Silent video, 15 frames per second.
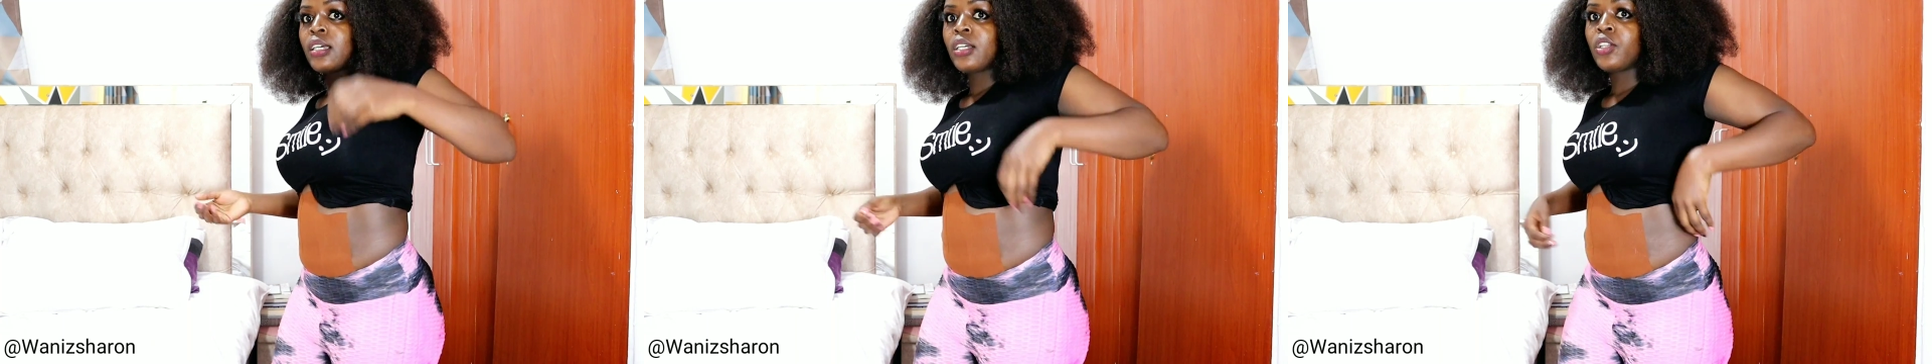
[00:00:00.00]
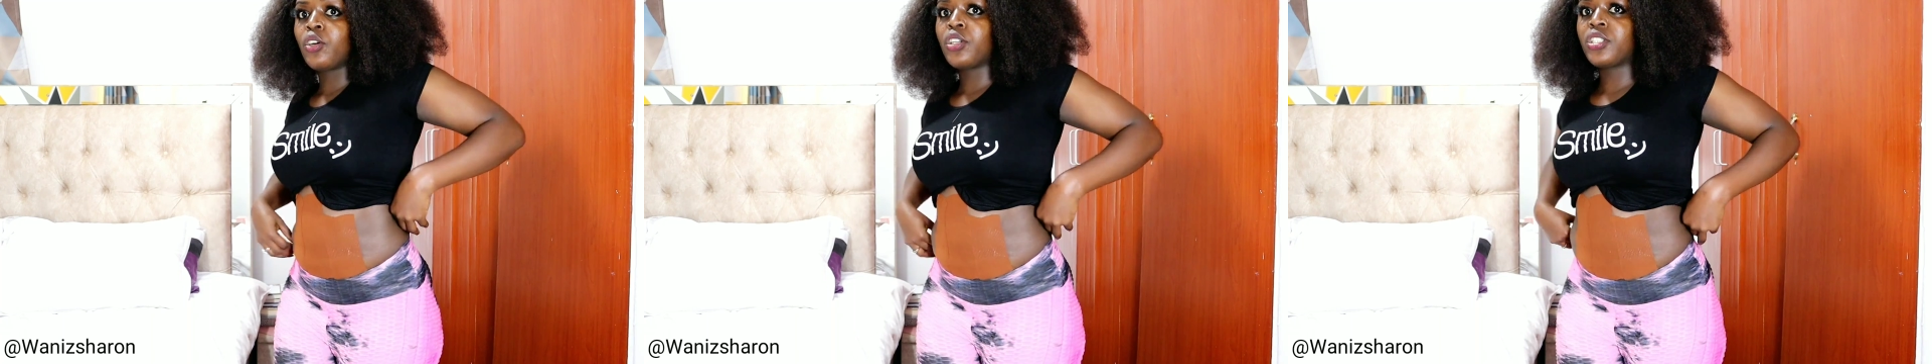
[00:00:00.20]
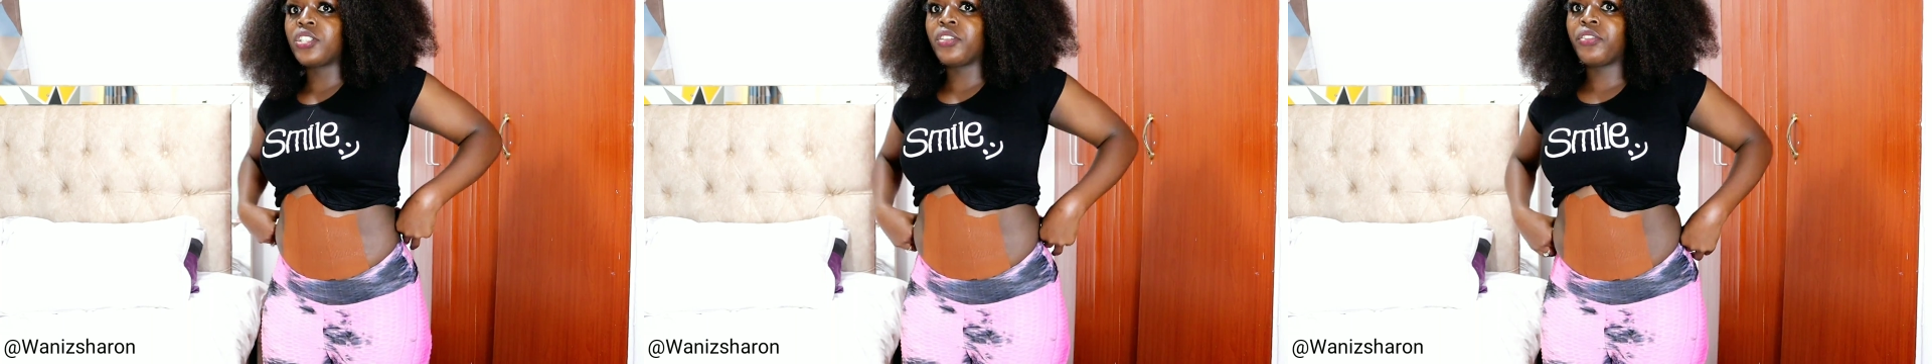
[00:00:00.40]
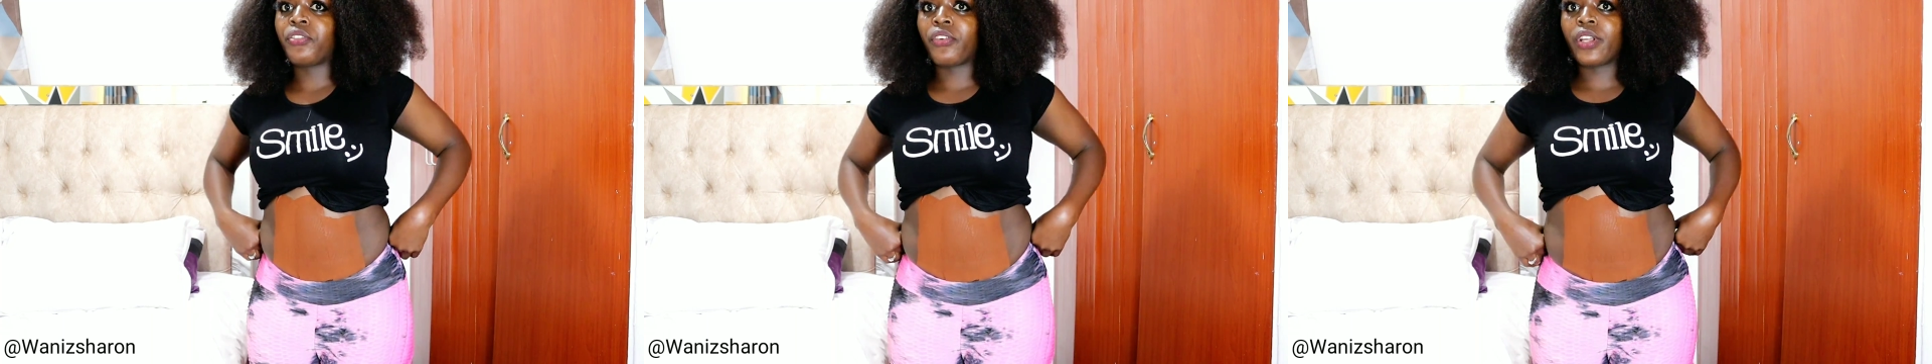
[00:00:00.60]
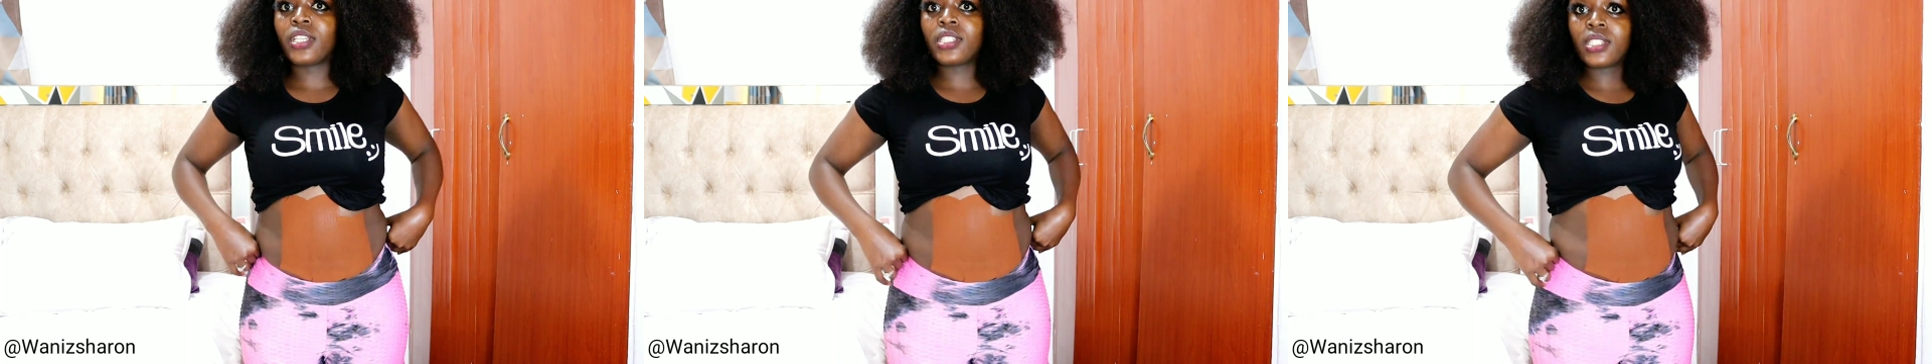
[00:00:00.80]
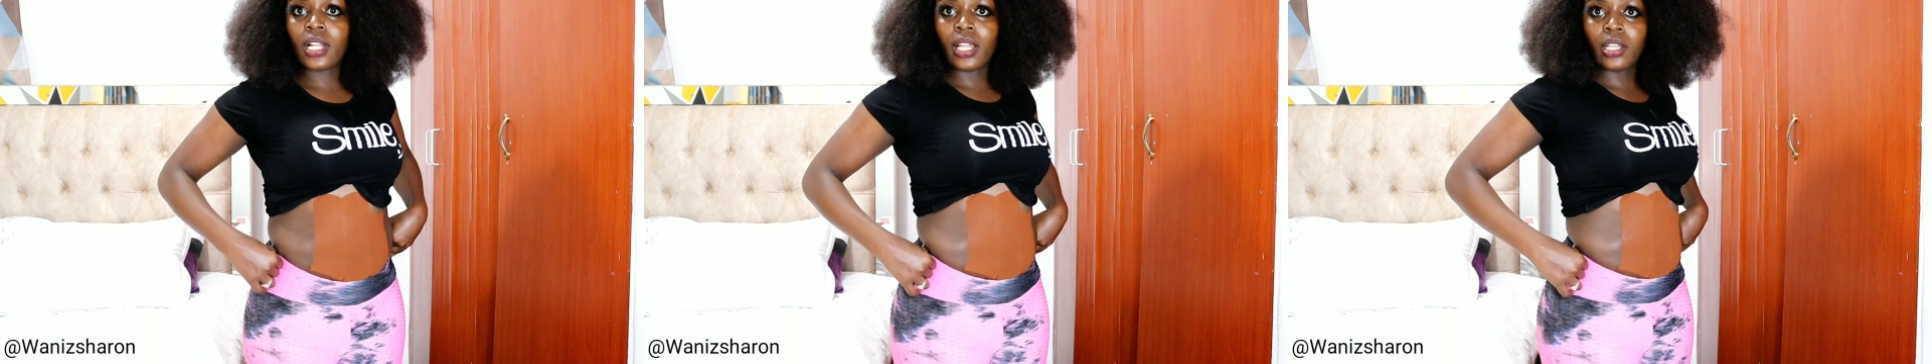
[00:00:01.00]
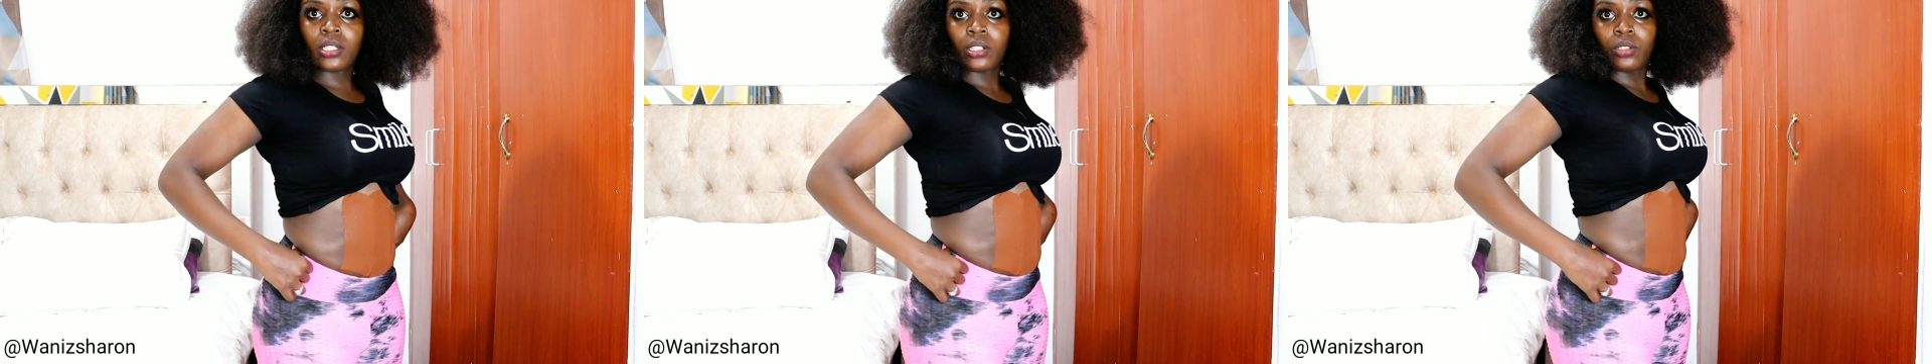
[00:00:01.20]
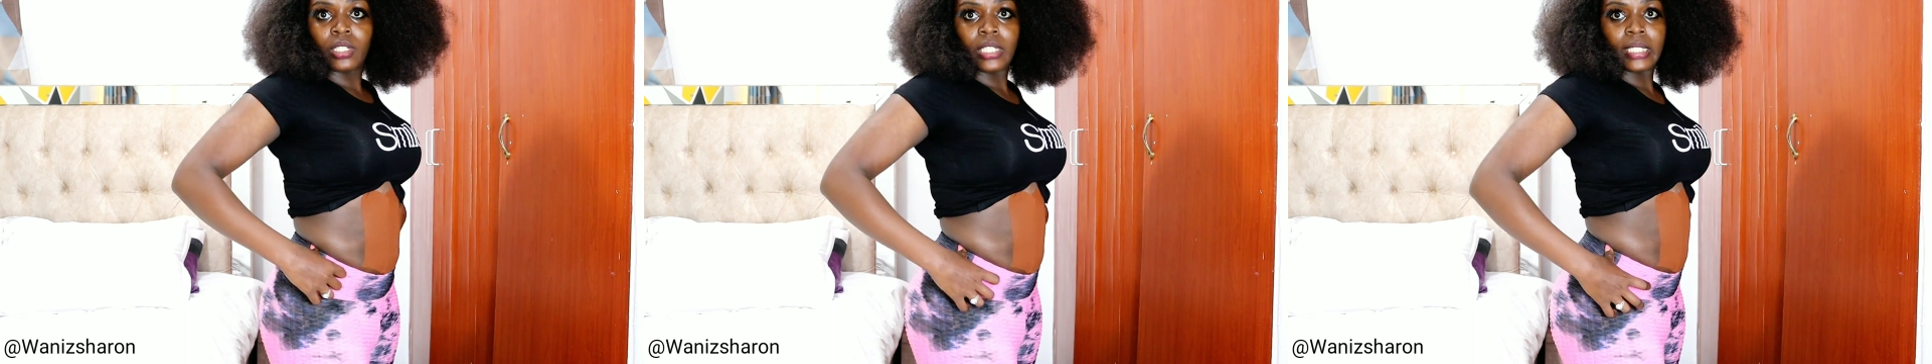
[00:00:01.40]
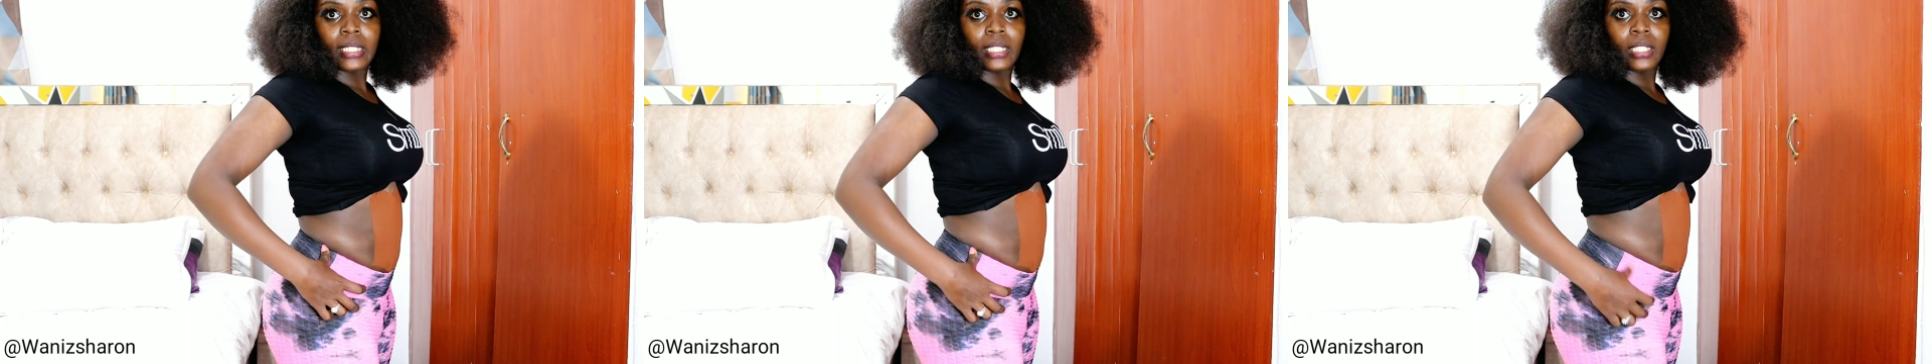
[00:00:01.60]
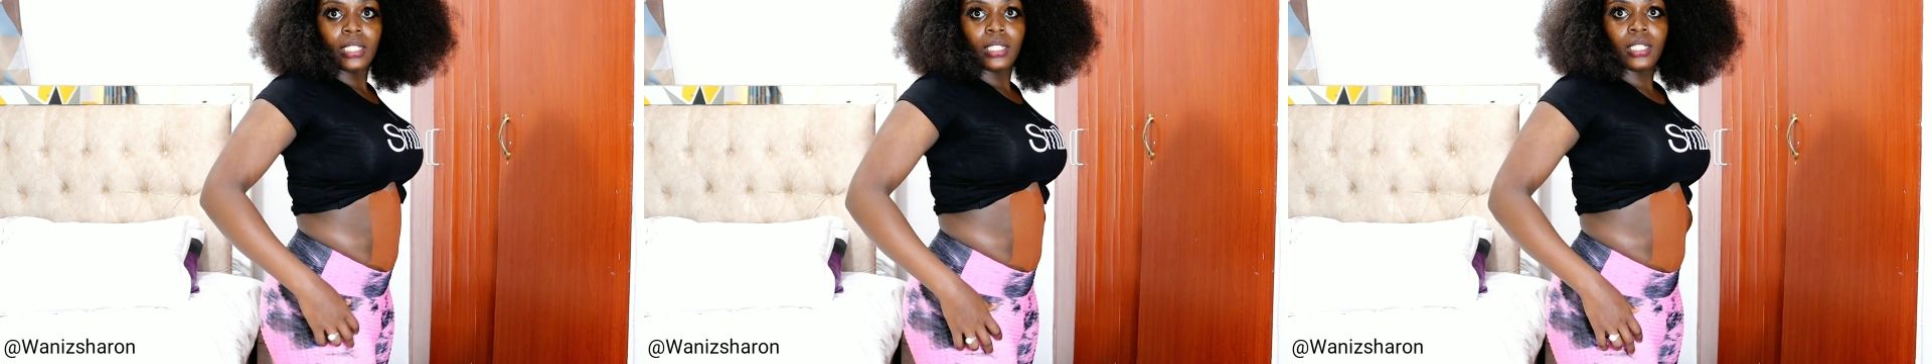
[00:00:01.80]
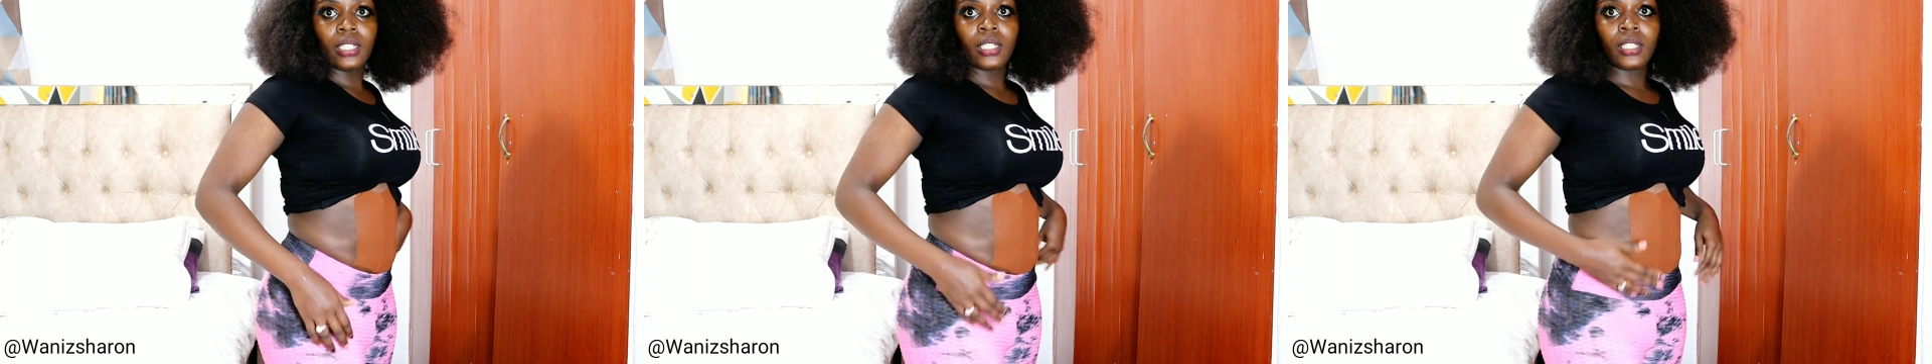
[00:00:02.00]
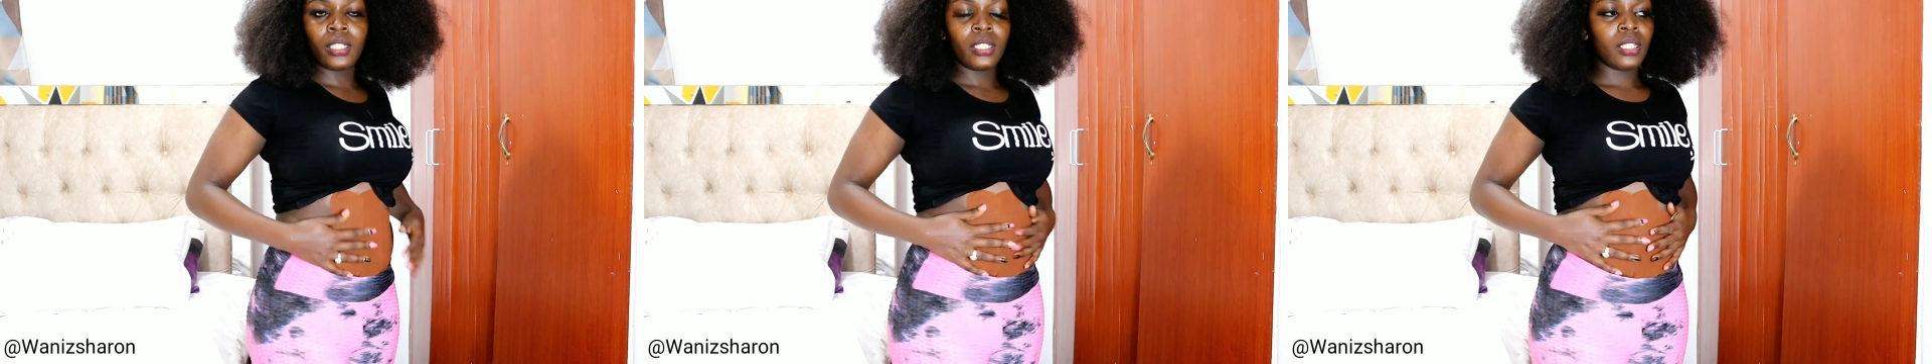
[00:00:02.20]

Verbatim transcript: no difference. Like honestly,